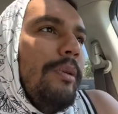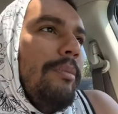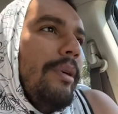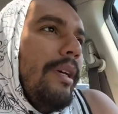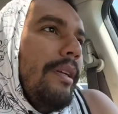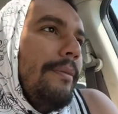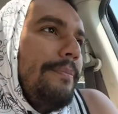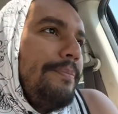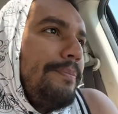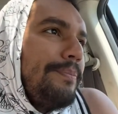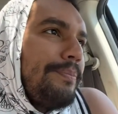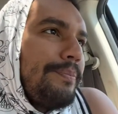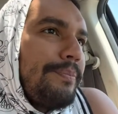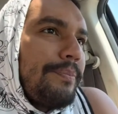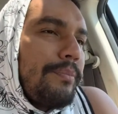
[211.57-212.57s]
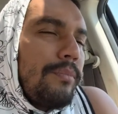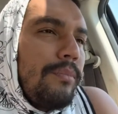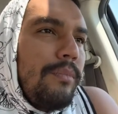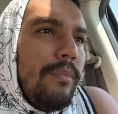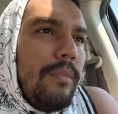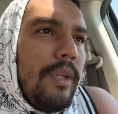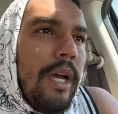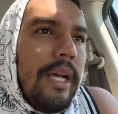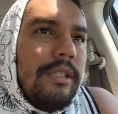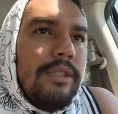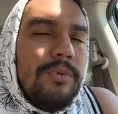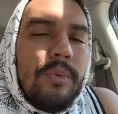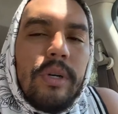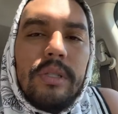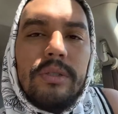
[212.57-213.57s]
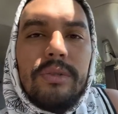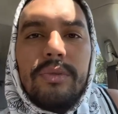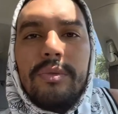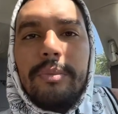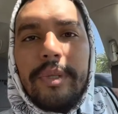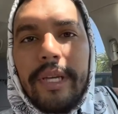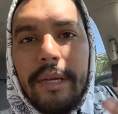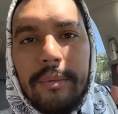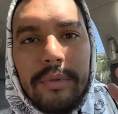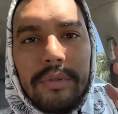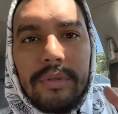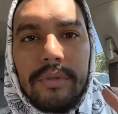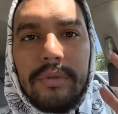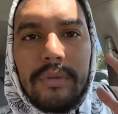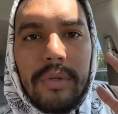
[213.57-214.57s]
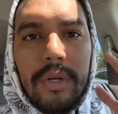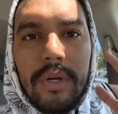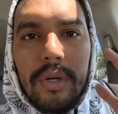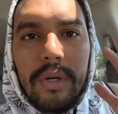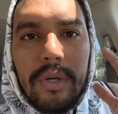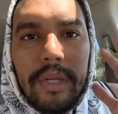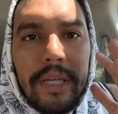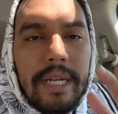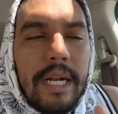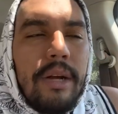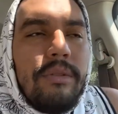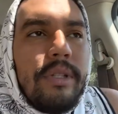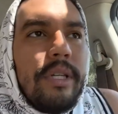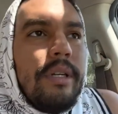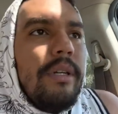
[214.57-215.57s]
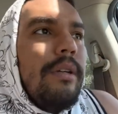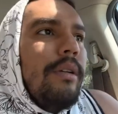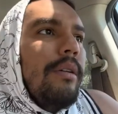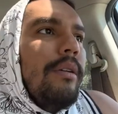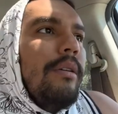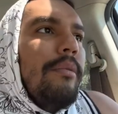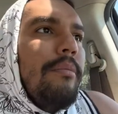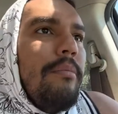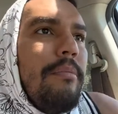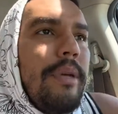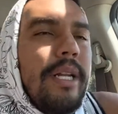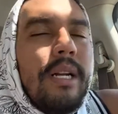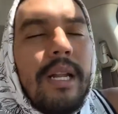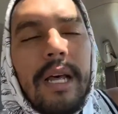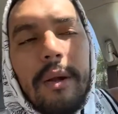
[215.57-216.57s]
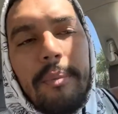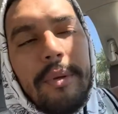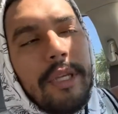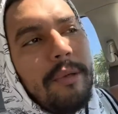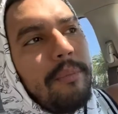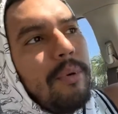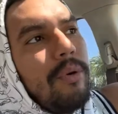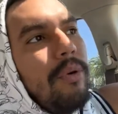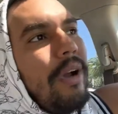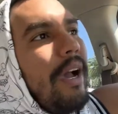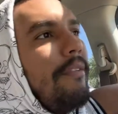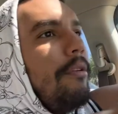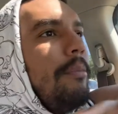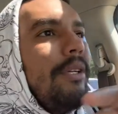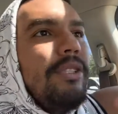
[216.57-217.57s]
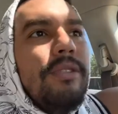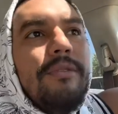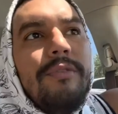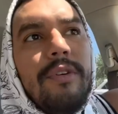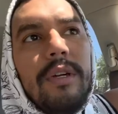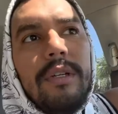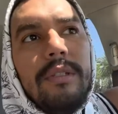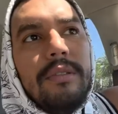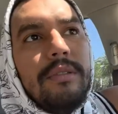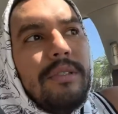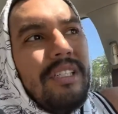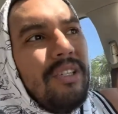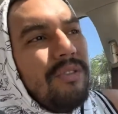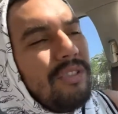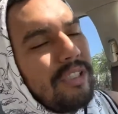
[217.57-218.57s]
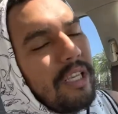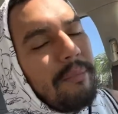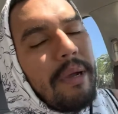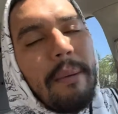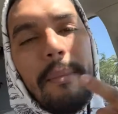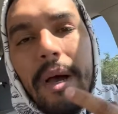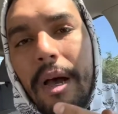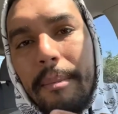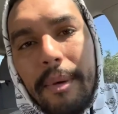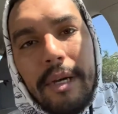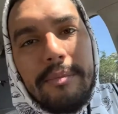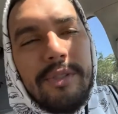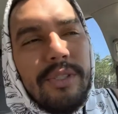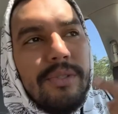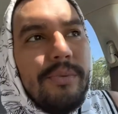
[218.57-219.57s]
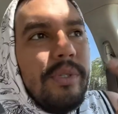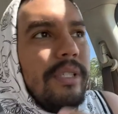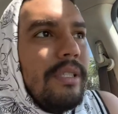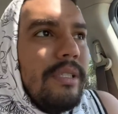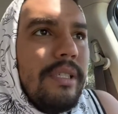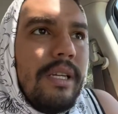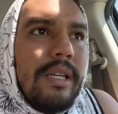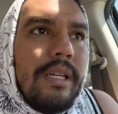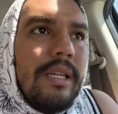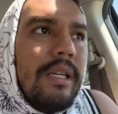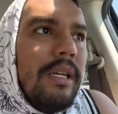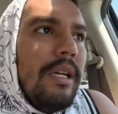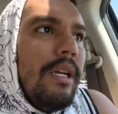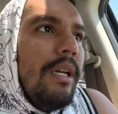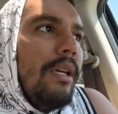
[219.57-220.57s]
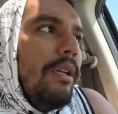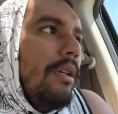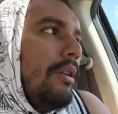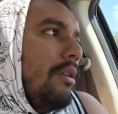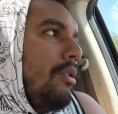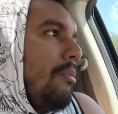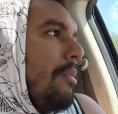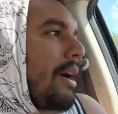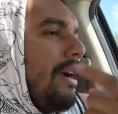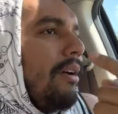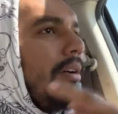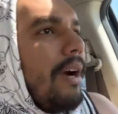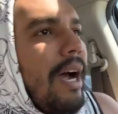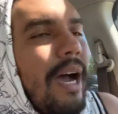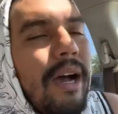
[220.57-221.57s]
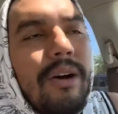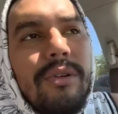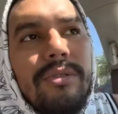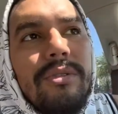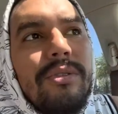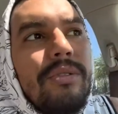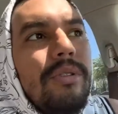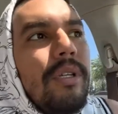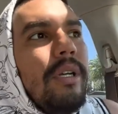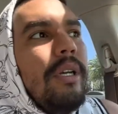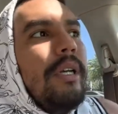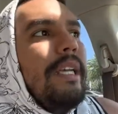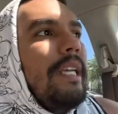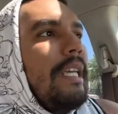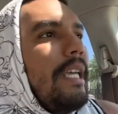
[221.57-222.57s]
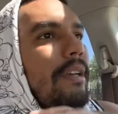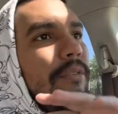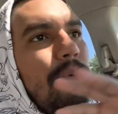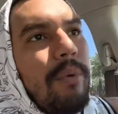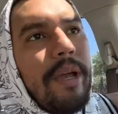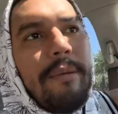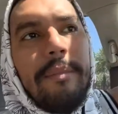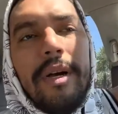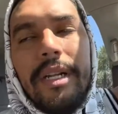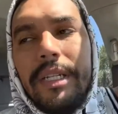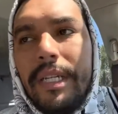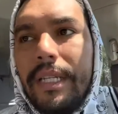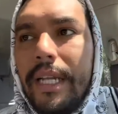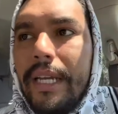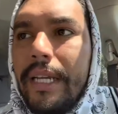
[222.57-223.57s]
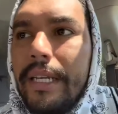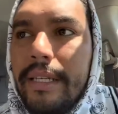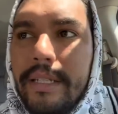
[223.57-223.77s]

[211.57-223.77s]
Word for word: but I just want to be able to get out there, meet a lot of people, have a bunch of fun, you know, set my mom up, she's really sick, you know, buy her a house, give away money like